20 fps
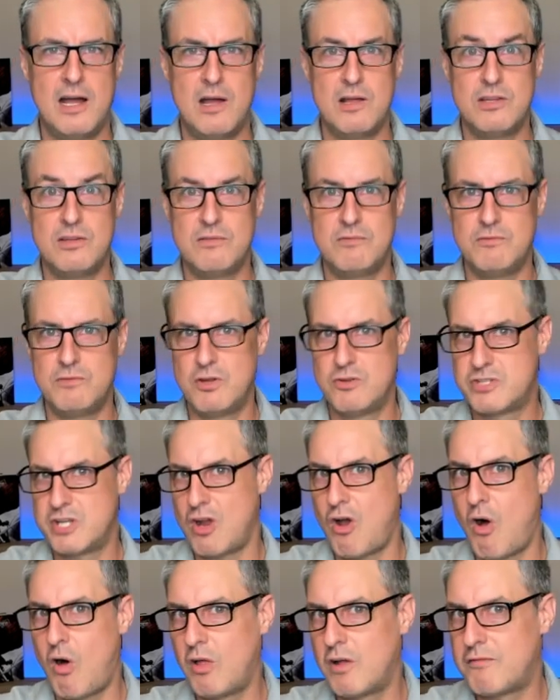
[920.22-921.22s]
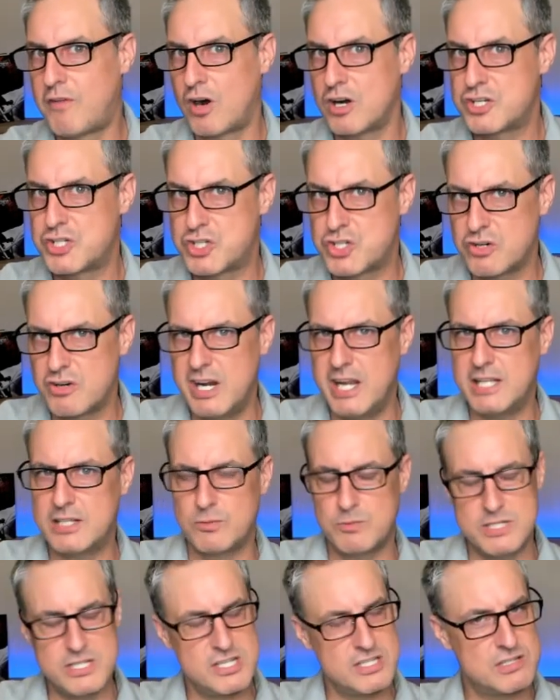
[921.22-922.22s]
using all of our strength, we
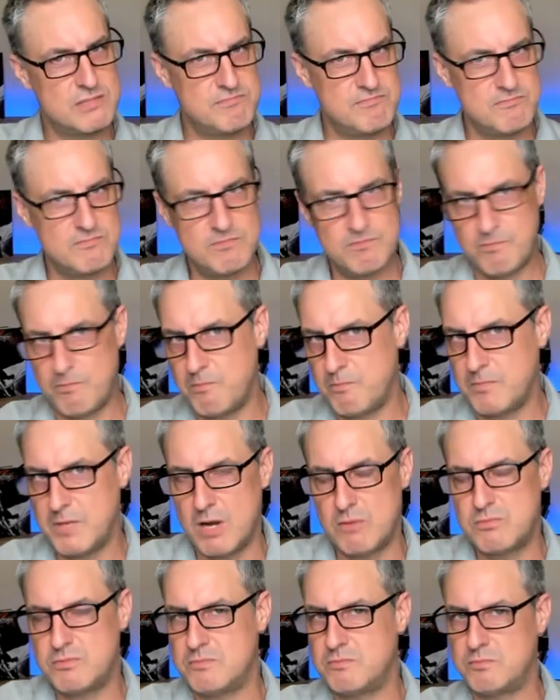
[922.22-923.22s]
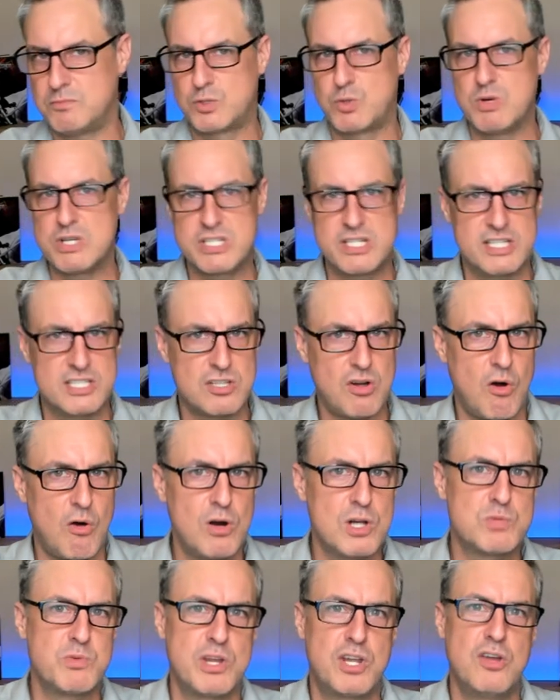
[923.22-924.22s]
just twisted as hard
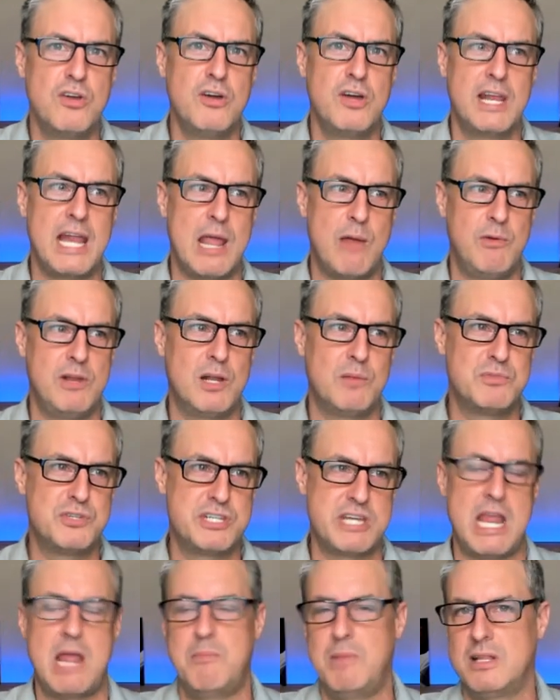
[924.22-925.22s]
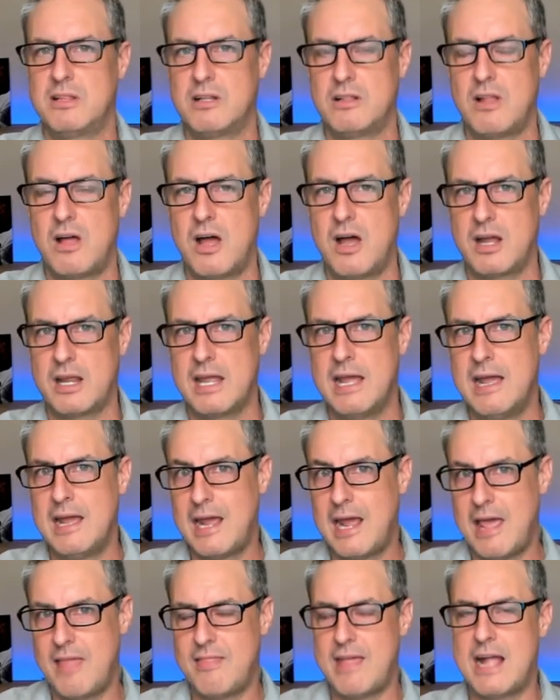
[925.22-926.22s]
as we could, and we ended up jamming the lock,
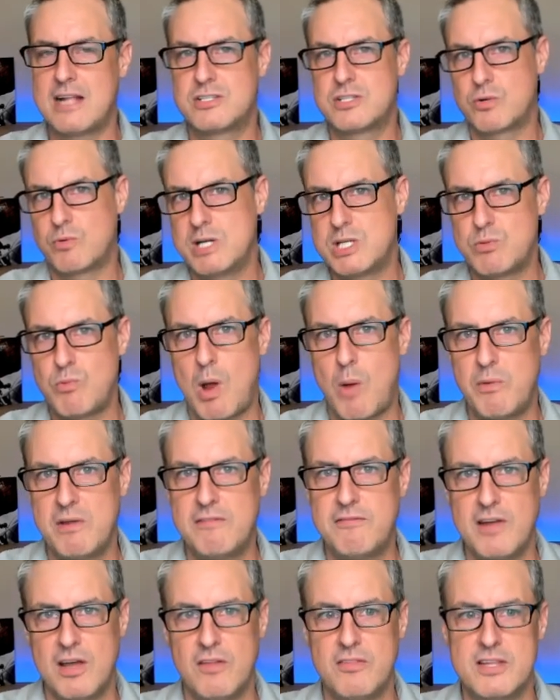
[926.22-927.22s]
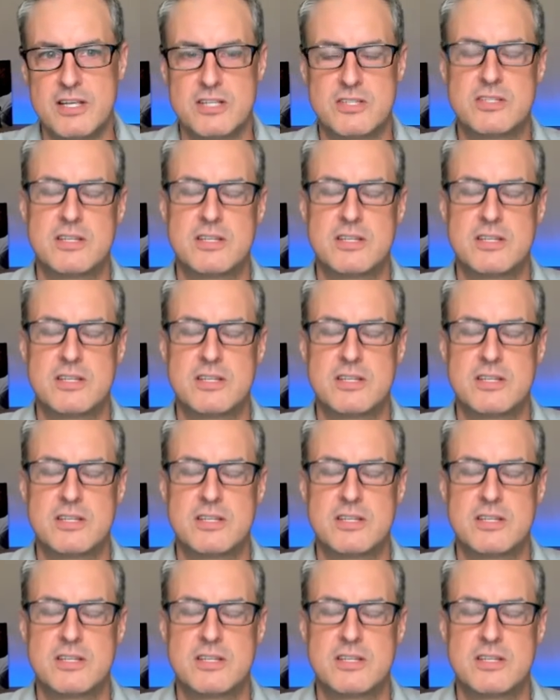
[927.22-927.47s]
and that's the reason why we failed this